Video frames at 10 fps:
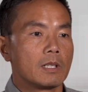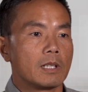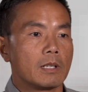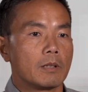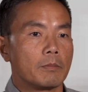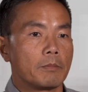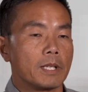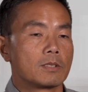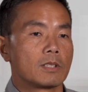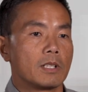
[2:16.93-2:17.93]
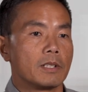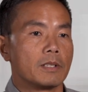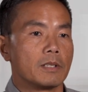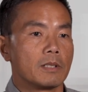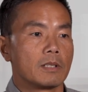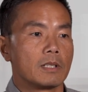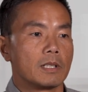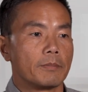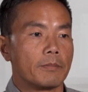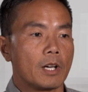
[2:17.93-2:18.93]
um, based on
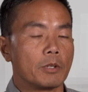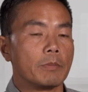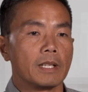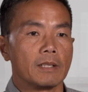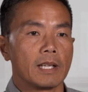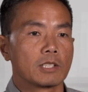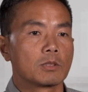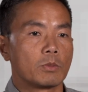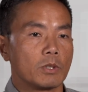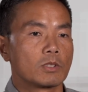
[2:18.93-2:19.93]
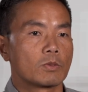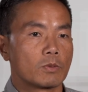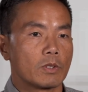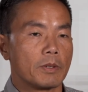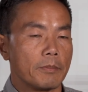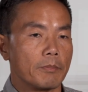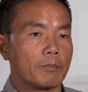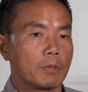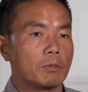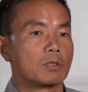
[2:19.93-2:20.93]
um, automated exports from
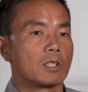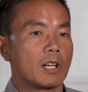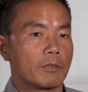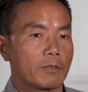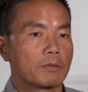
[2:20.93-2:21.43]
PeopleSoft.